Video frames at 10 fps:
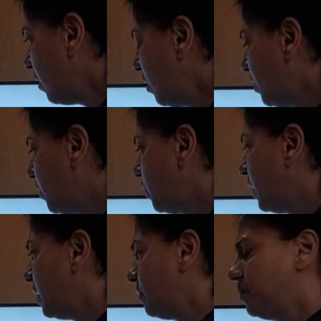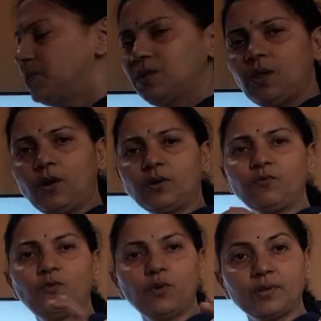called rugae. A lot
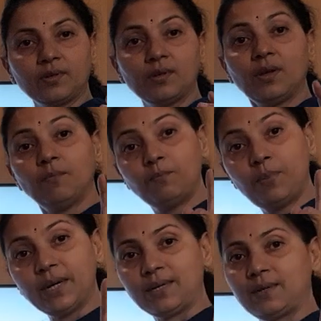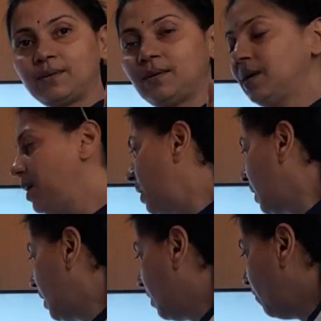of folds. But
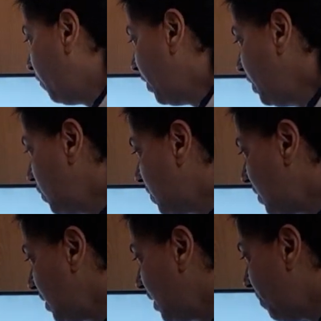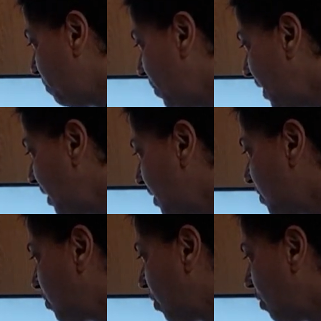when you see the
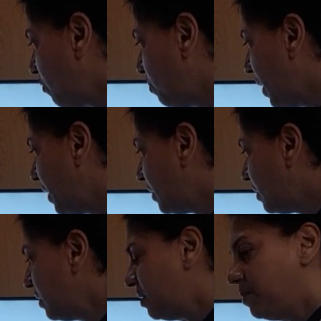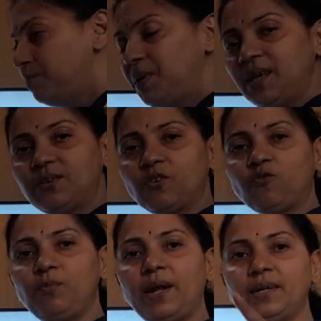base of bladder
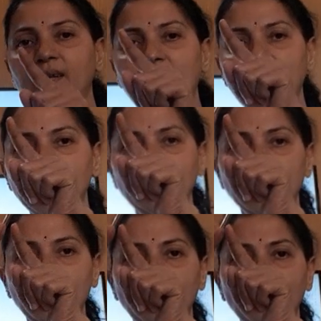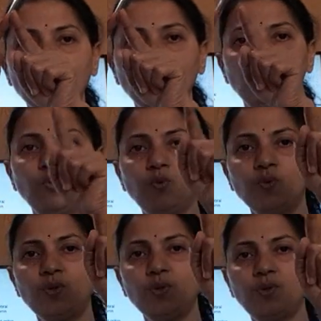has a
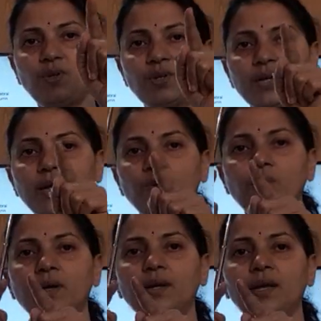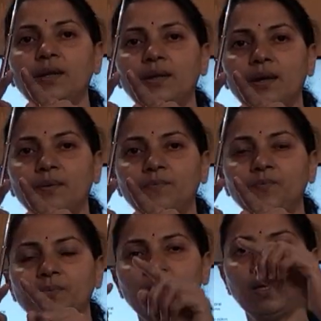smooth triangular area.
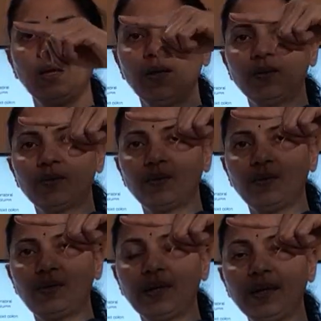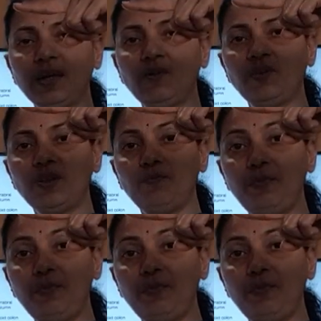Triangle with